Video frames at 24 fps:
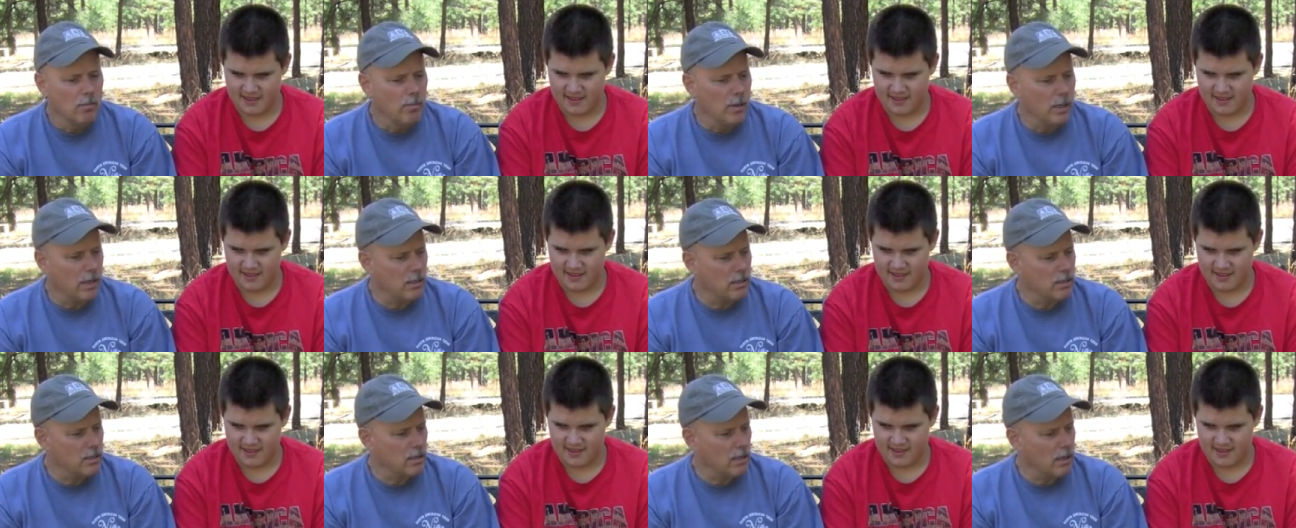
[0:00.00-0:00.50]

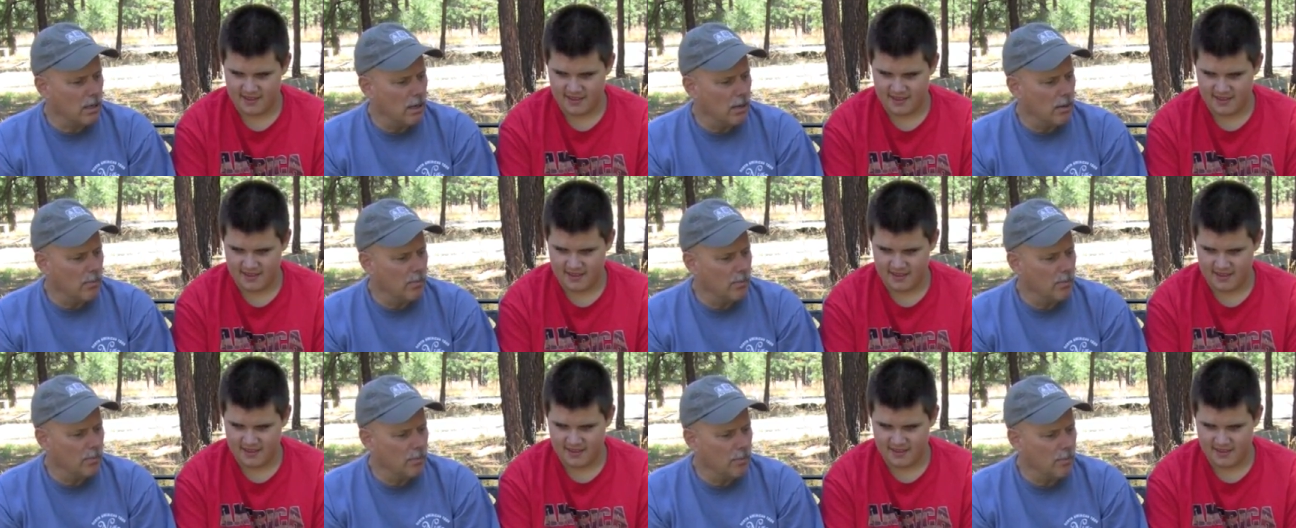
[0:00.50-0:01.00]
Speaker 1: But
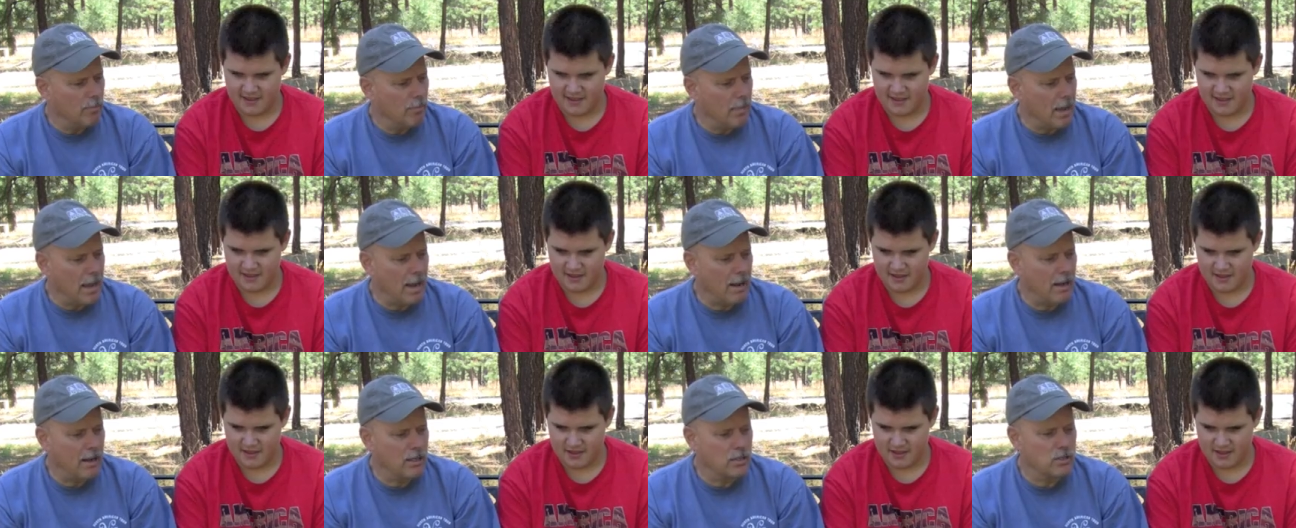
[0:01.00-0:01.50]
um,
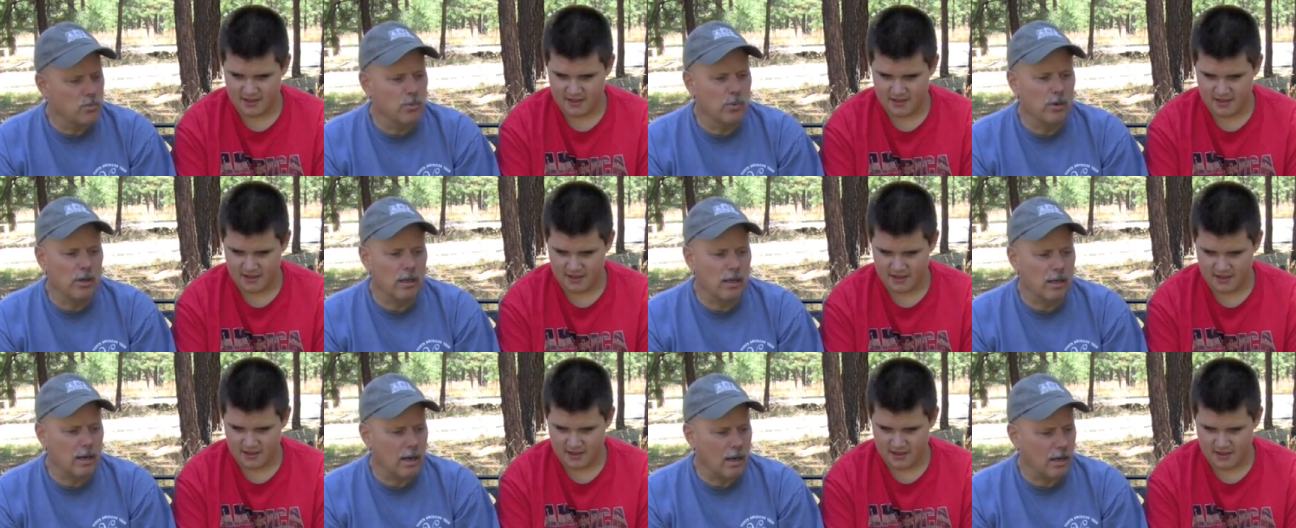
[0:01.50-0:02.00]
Matt has
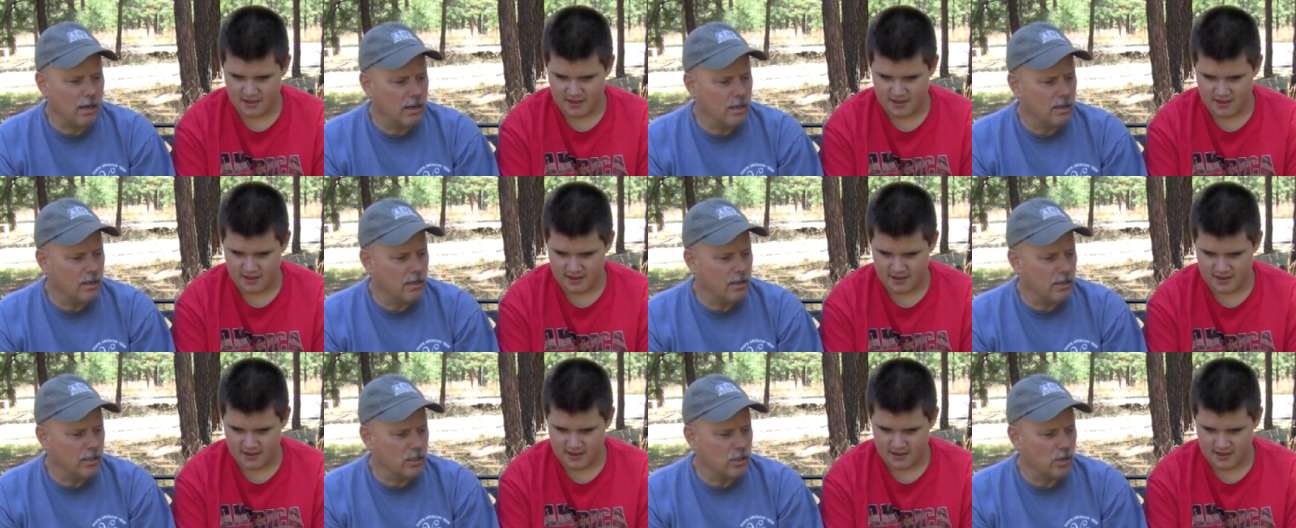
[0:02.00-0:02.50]
really gotten
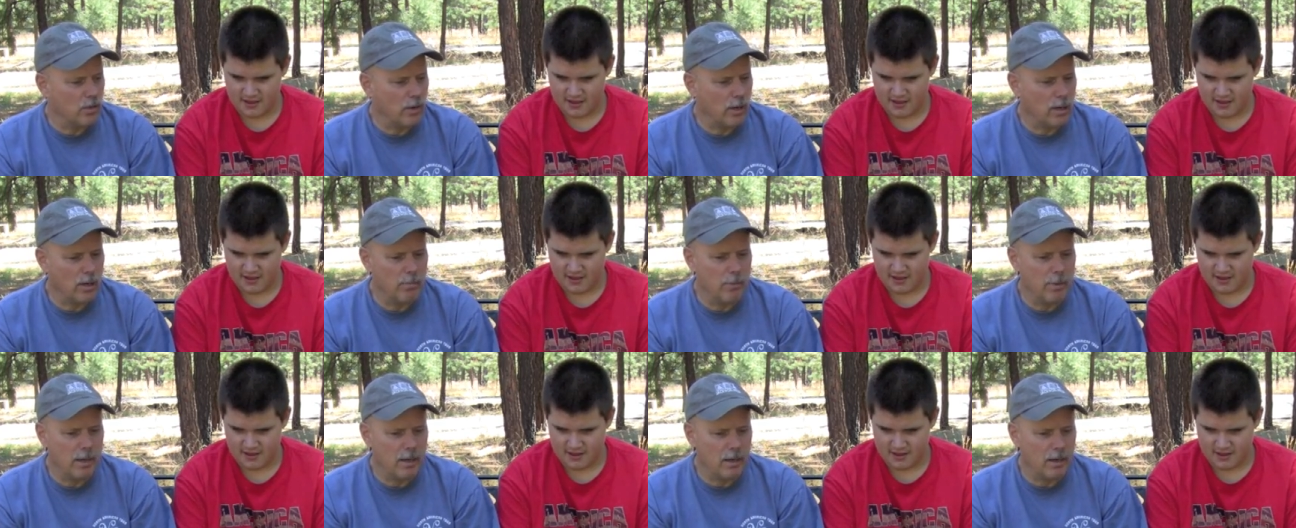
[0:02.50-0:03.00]
into this
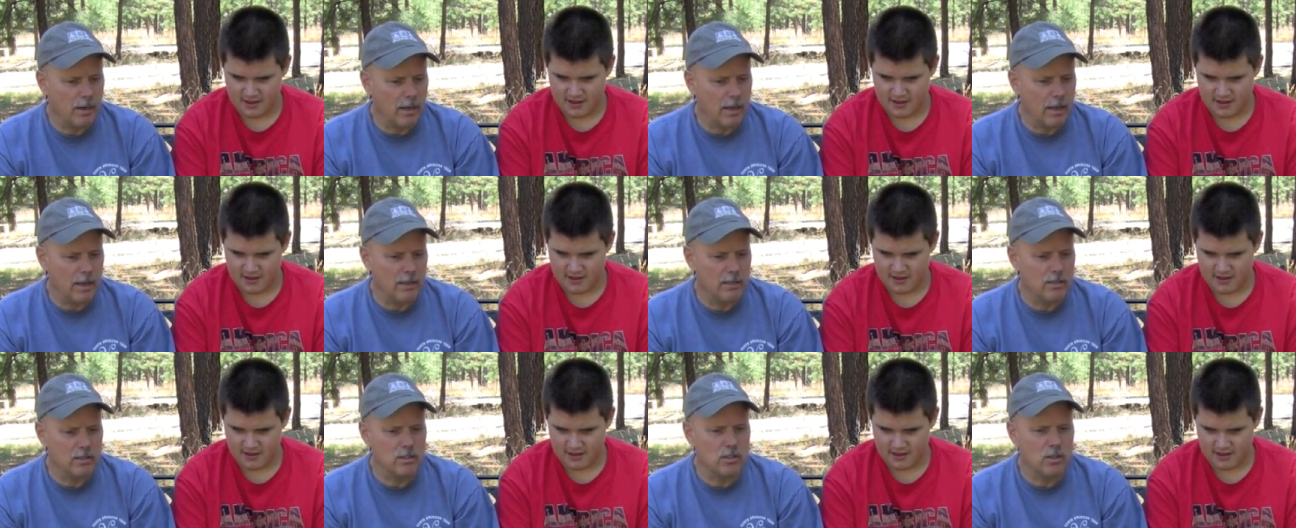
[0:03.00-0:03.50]
quite a bit,
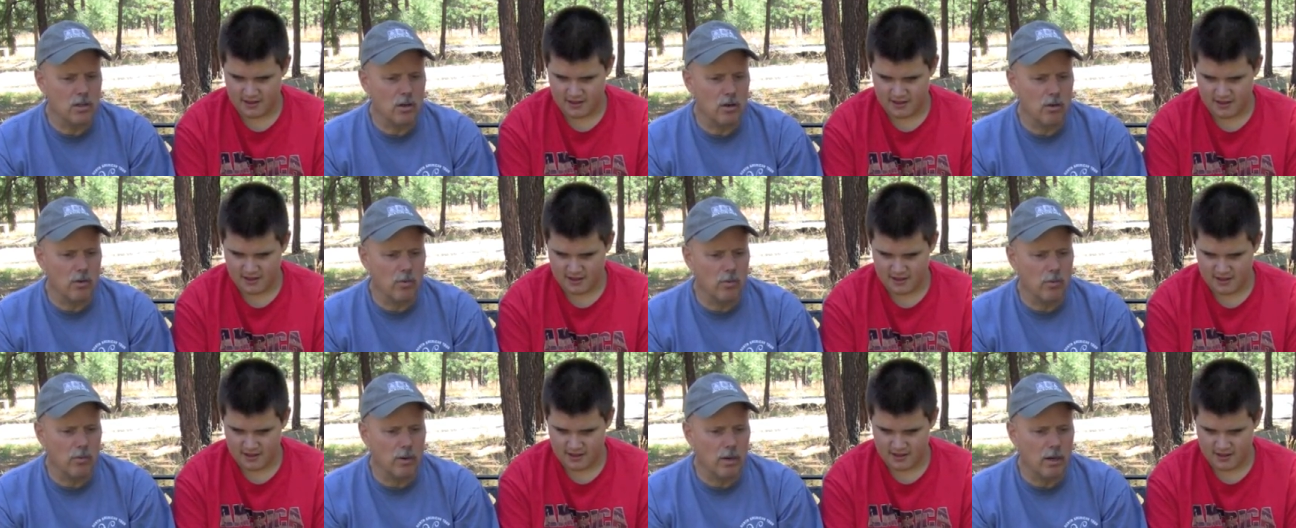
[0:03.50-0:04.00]
and
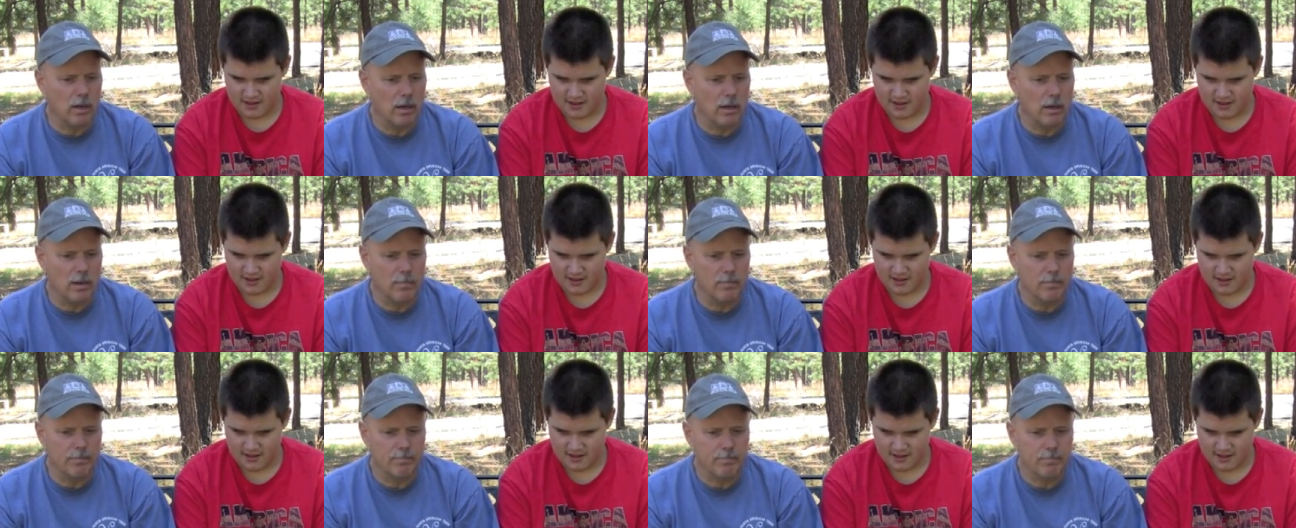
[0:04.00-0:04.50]
so
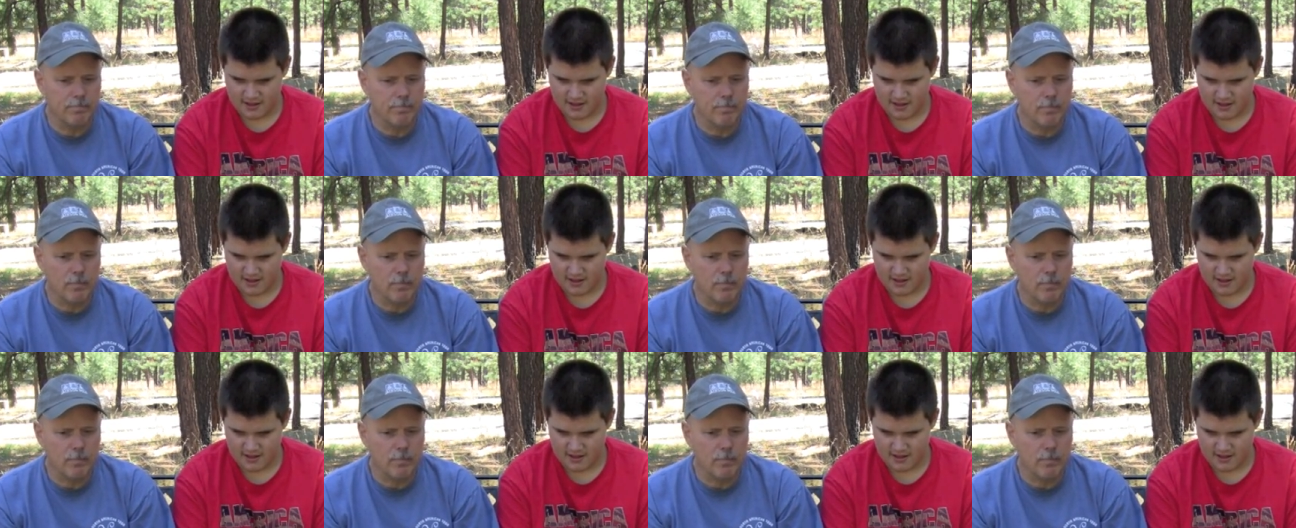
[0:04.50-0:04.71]
um,